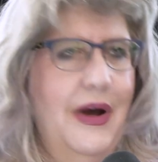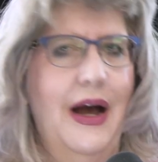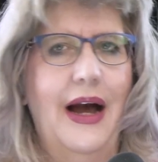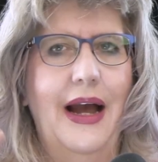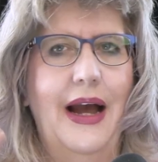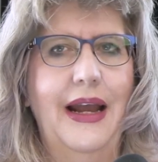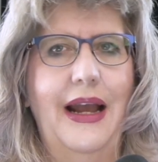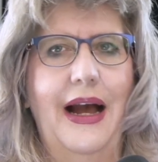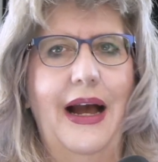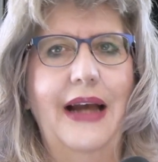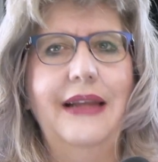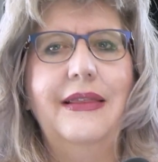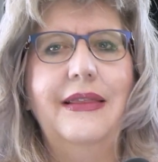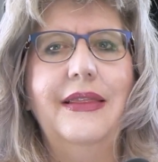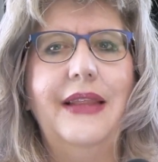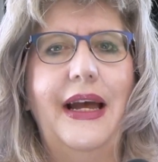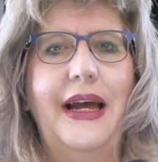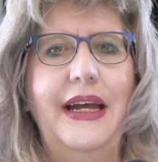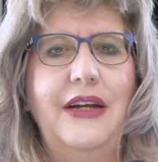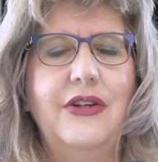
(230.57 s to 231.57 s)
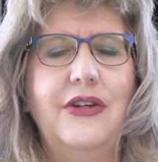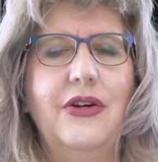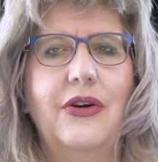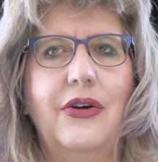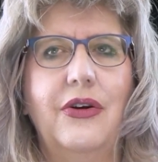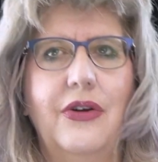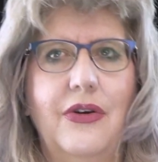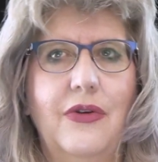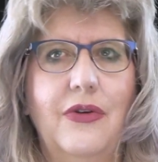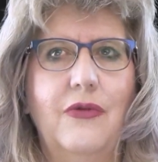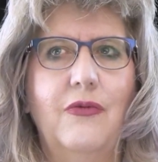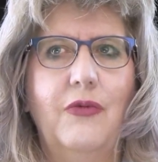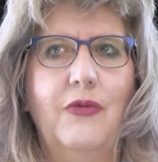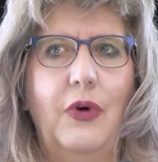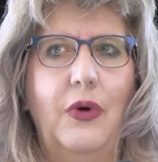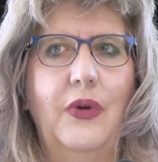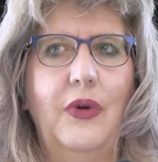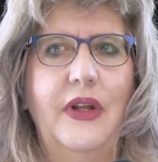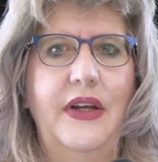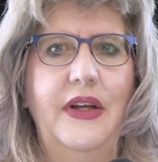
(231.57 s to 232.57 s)
I liked her
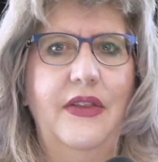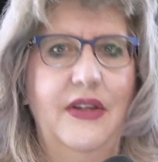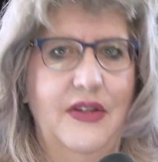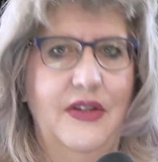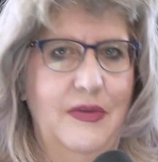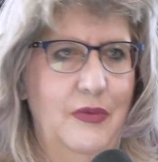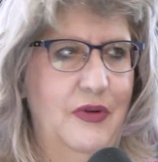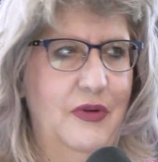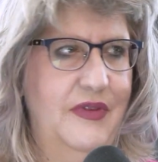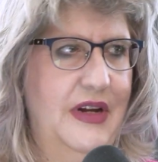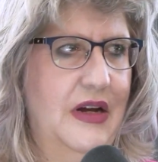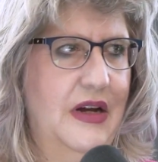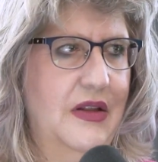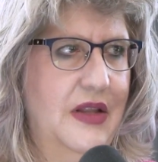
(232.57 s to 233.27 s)
role in this movie a